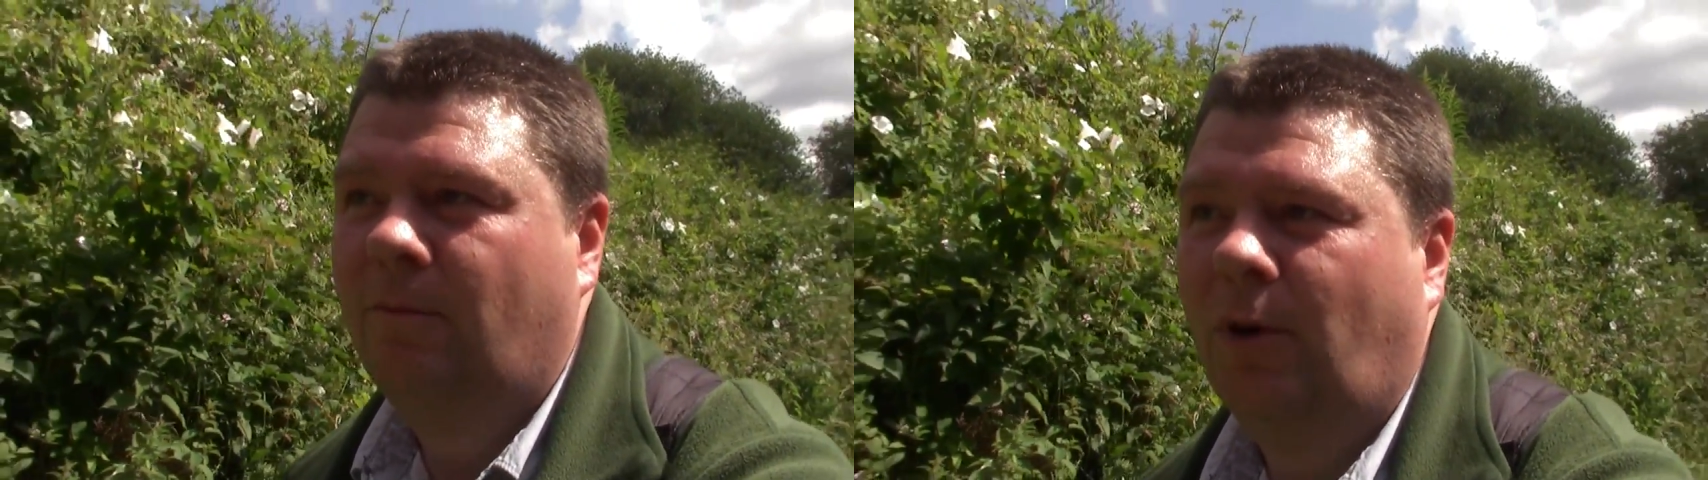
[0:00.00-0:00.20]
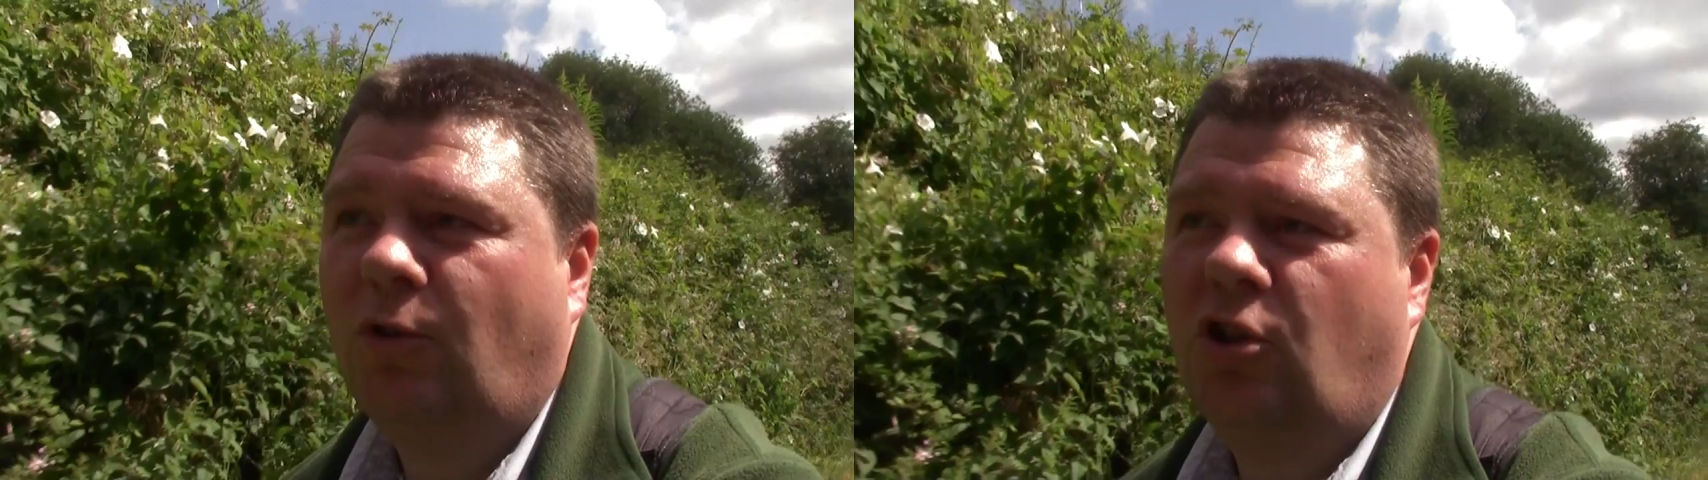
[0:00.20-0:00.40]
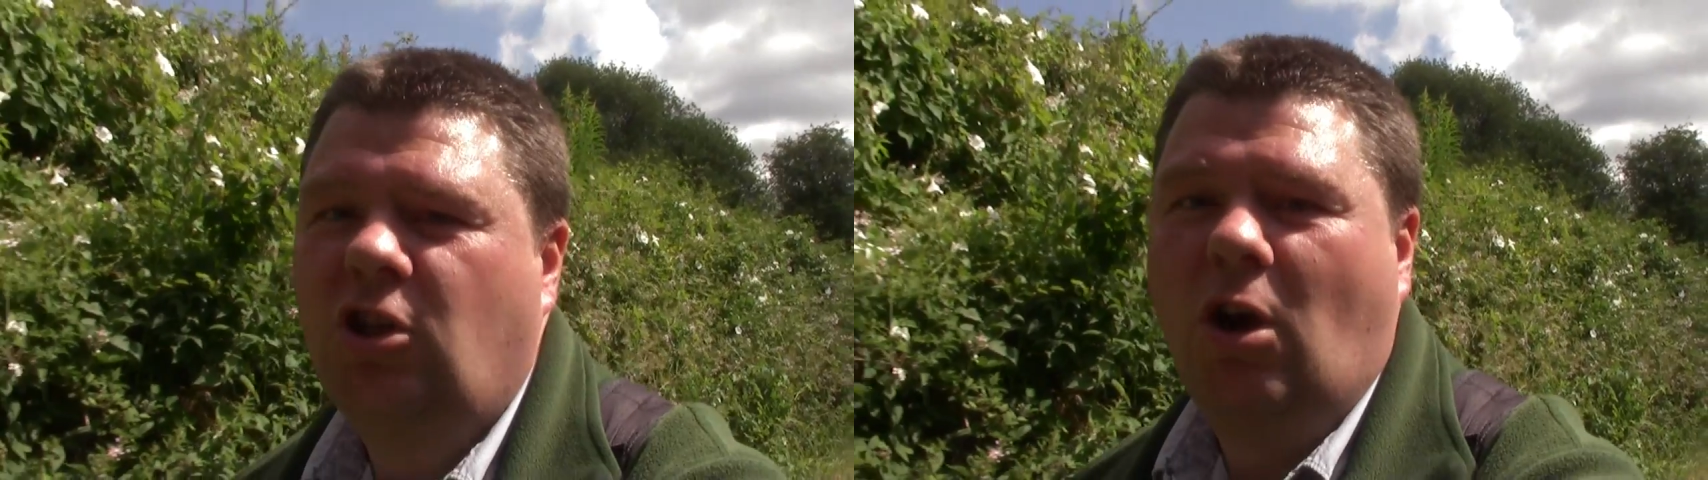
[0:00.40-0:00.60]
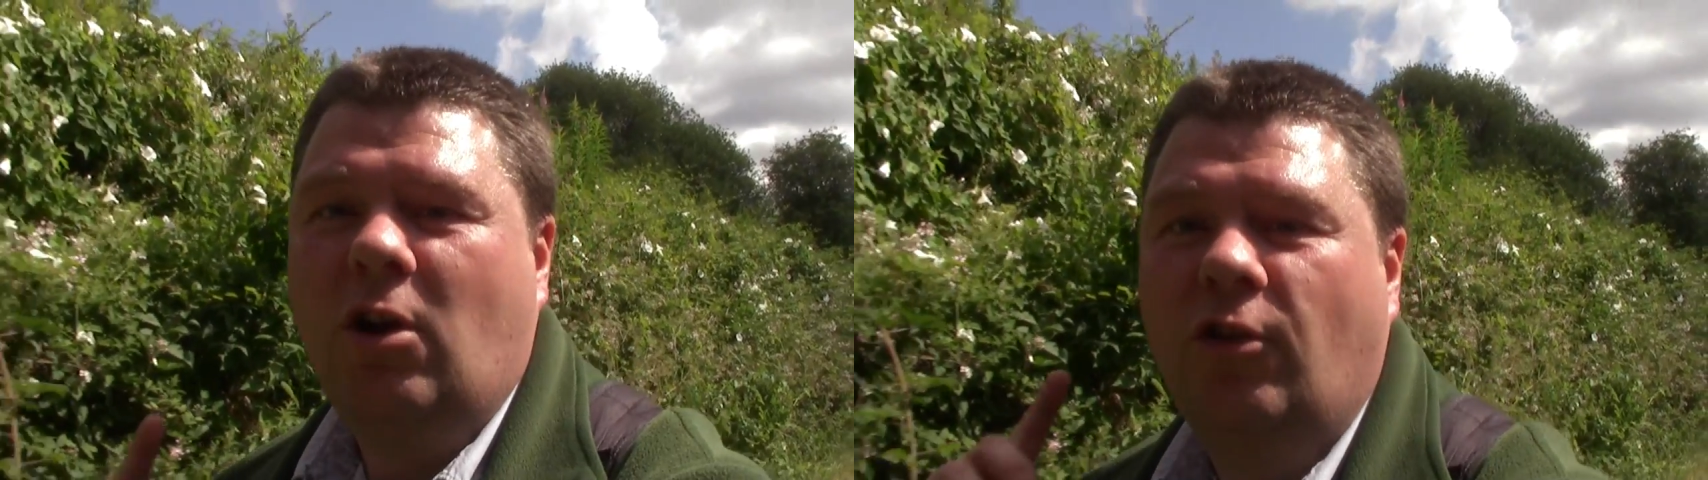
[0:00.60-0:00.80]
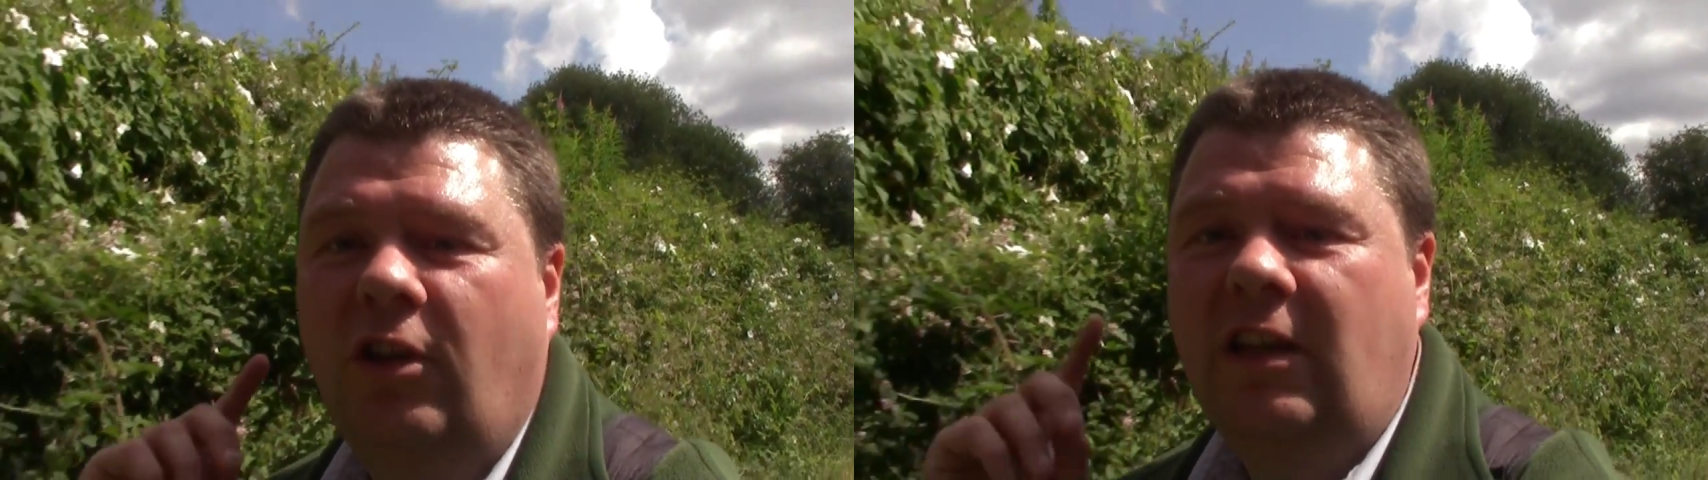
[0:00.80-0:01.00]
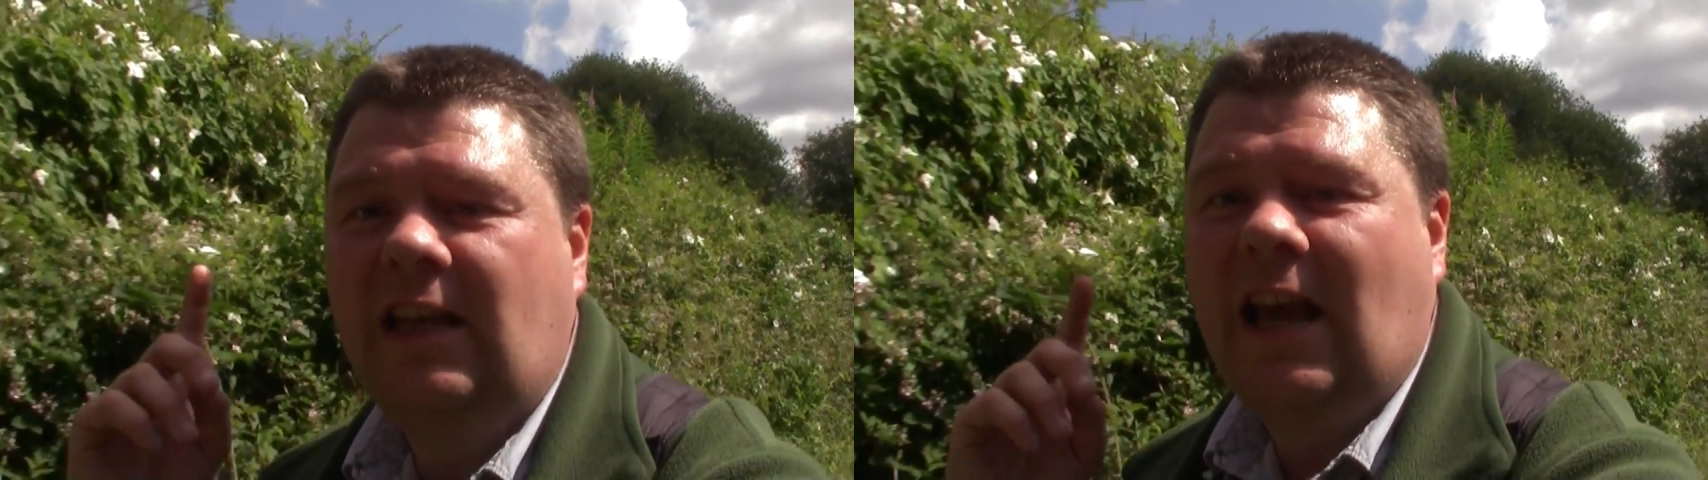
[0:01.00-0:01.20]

But we're just going under the